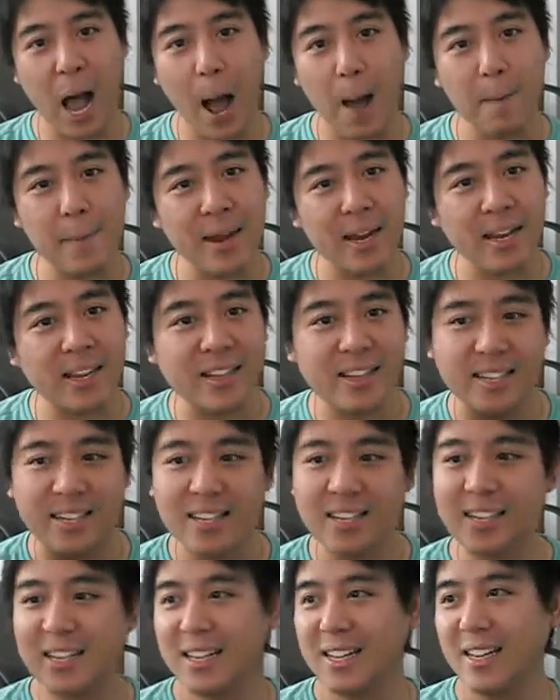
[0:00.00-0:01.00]
I mean,
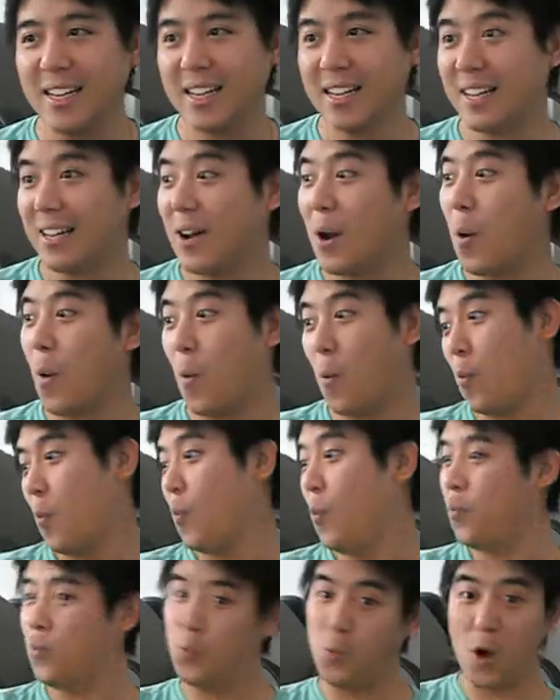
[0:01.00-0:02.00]

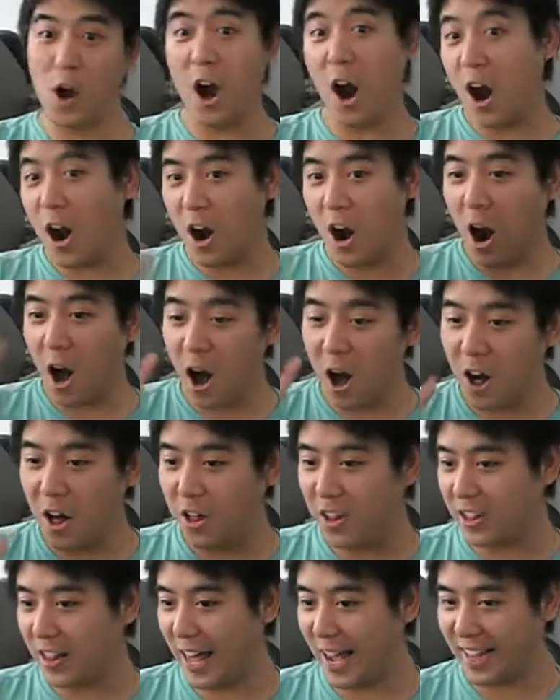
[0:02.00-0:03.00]
we're
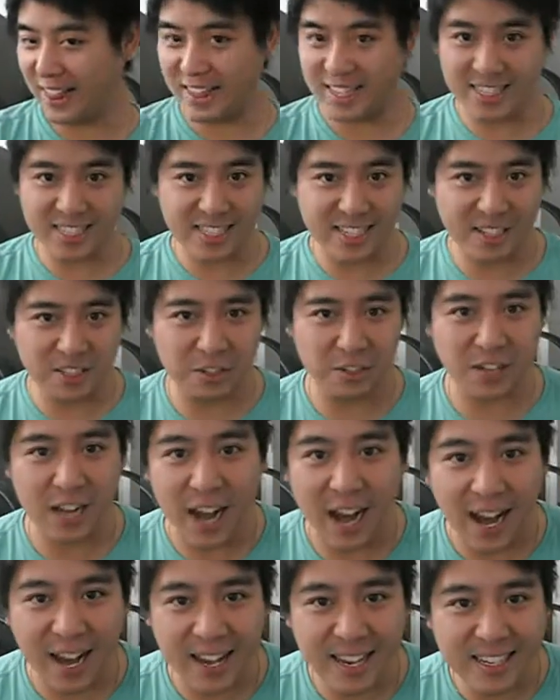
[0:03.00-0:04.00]
all the single
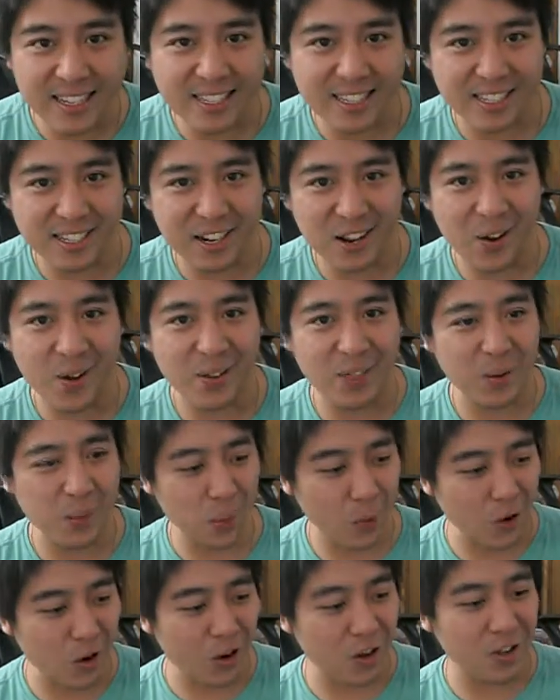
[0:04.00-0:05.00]
guys, in the
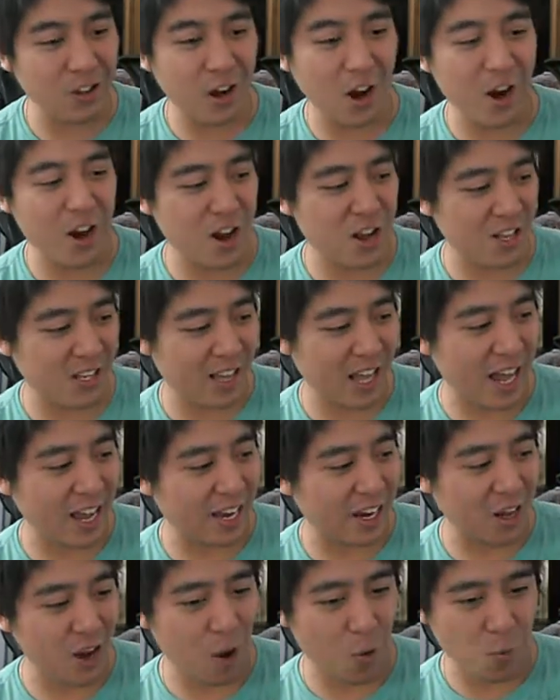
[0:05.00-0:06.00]
world are just
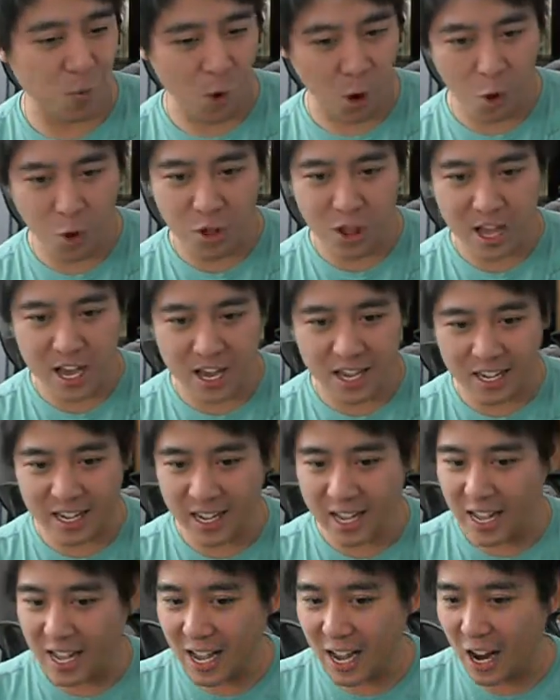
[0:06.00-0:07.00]

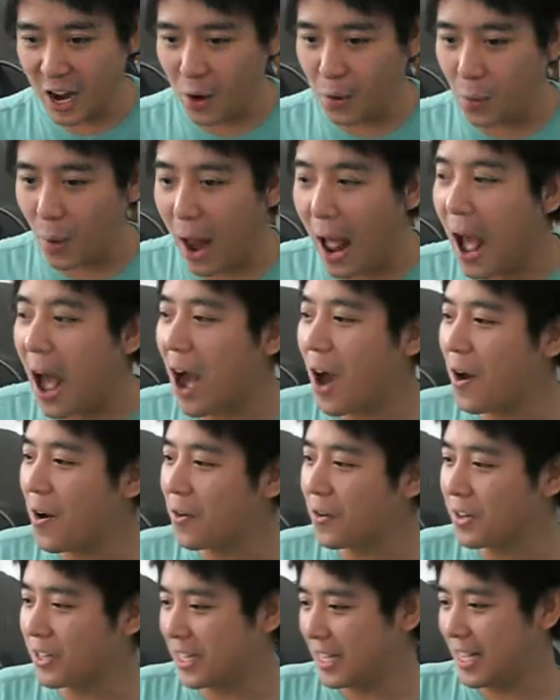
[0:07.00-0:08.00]
rolling
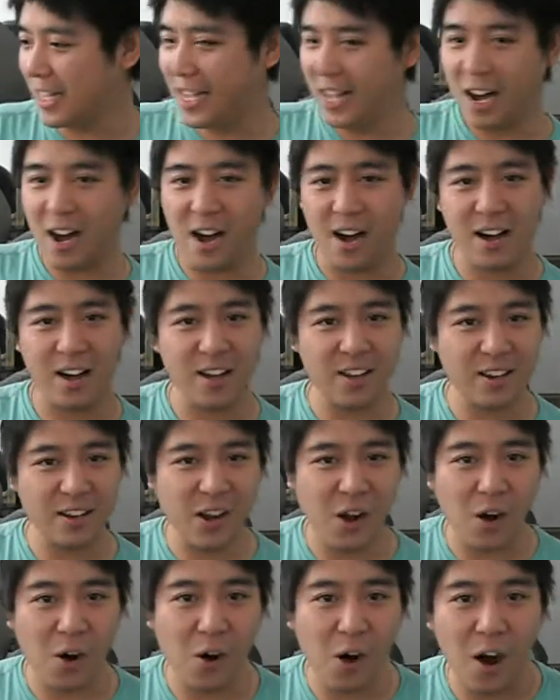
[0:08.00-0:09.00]
around, on
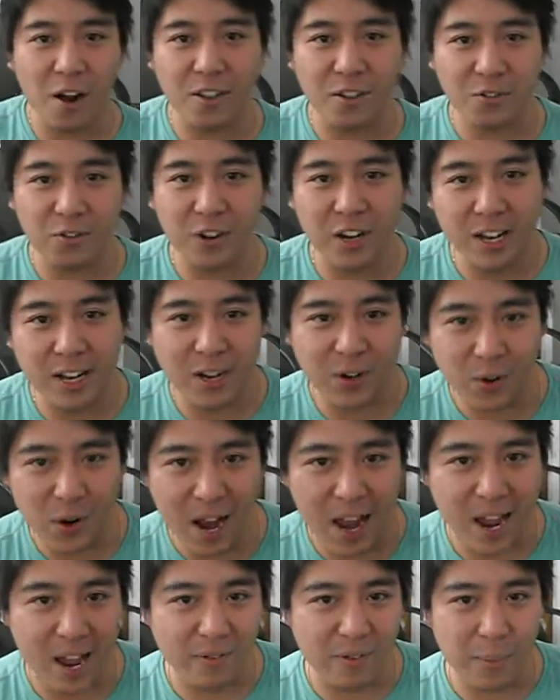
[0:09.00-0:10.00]
the freaking
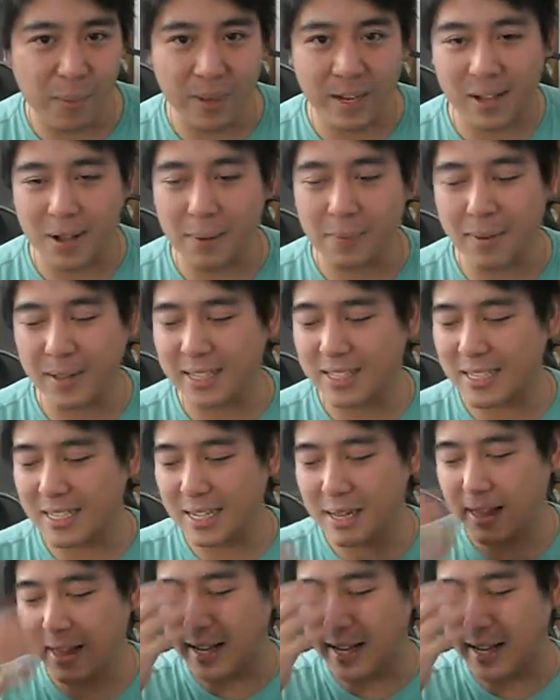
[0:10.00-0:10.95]
grave. I mean,